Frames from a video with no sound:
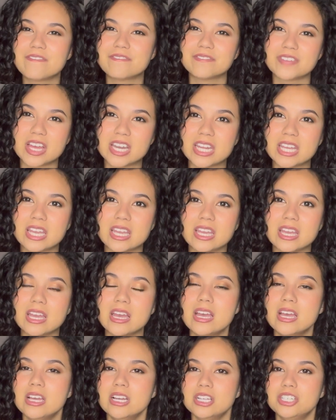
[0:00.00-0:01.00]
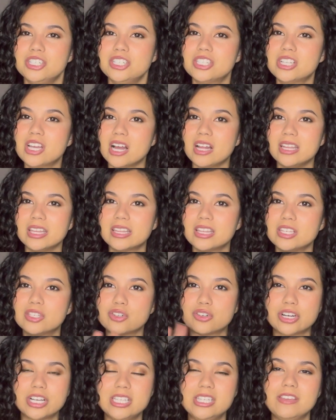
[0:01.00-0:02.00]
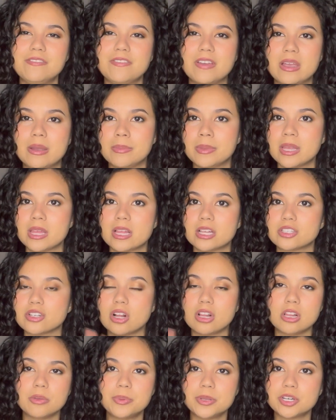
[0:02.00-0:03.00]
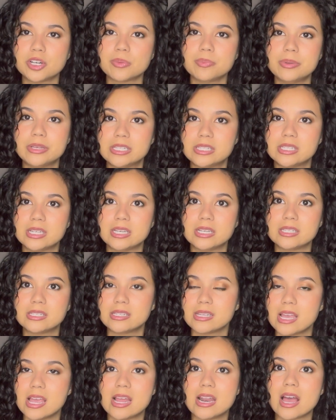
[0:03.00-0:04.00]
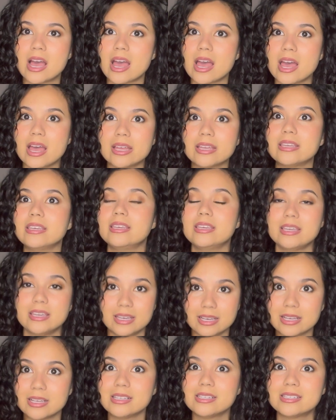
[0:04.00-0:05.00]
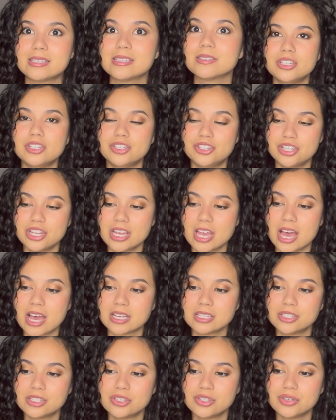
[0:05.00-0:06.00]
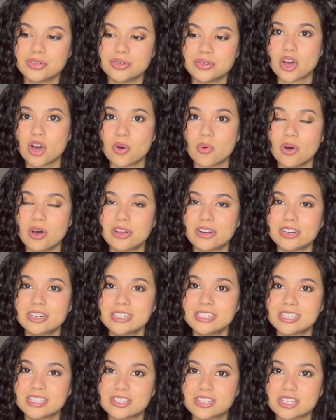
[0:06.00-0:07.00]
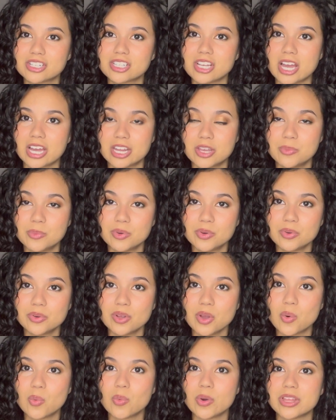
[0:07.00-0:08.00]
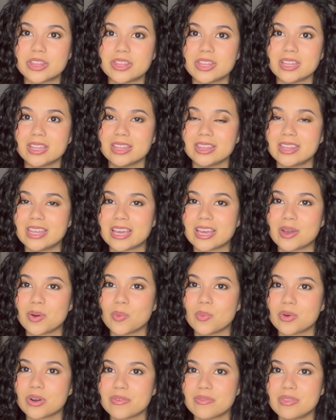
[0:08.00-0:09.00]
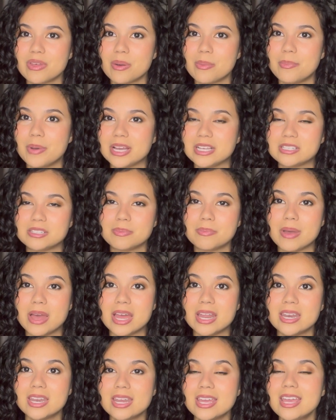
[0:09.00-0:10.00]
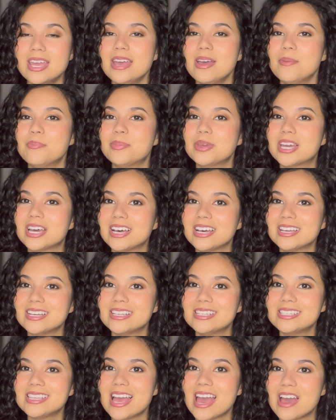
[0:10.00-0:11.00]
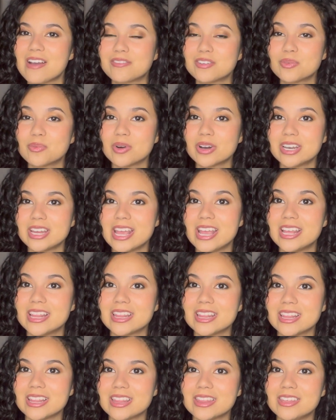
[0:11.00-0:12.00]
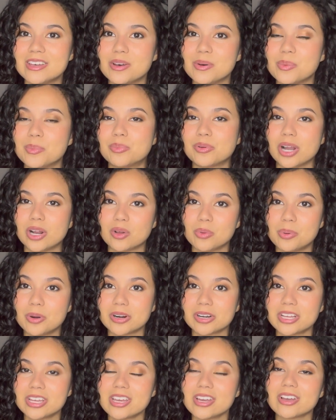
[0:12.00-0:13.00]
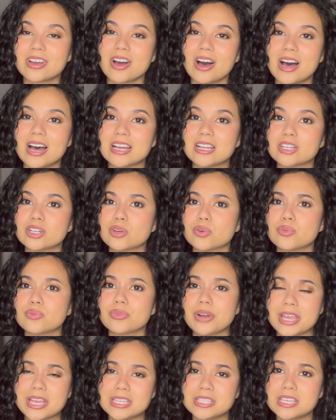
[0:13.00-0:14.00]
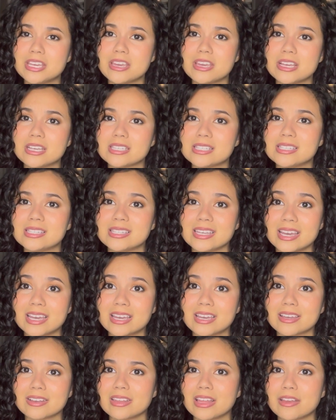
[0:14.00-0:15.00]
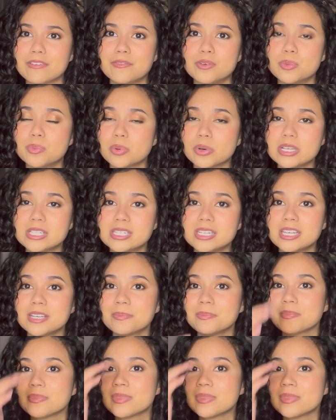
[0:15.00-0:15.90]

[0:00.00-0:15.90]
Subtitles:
funny. She's got like this crazy family that's all up in your business, and yes, she has to go on her sister's honeymoon with like one of the best men because everyone in the bridal party got crazy sick, like food poisoning.